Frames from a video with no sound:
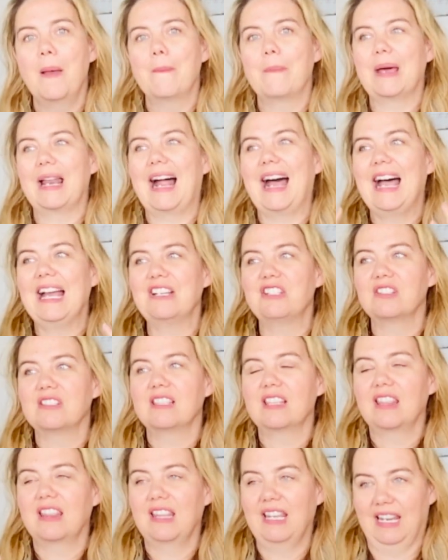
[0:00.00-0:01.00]
But I
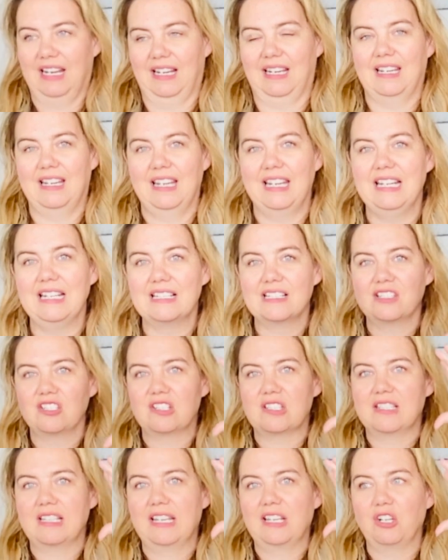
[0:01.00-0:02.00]
just think it is
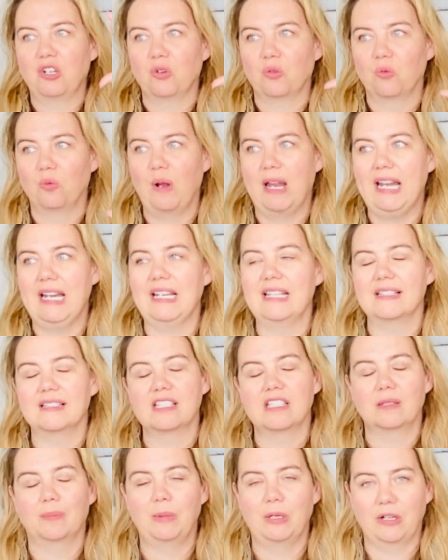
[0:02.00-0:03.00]
just a great
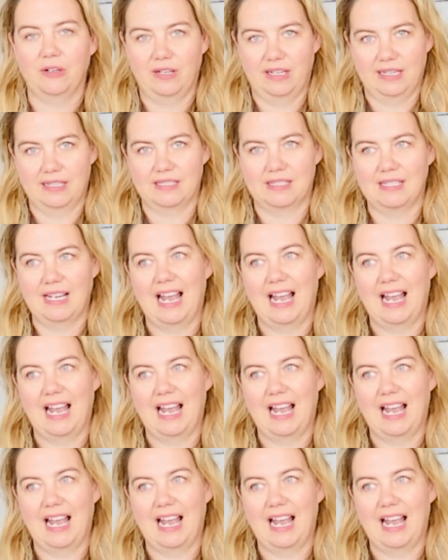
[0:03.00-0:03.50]
experience.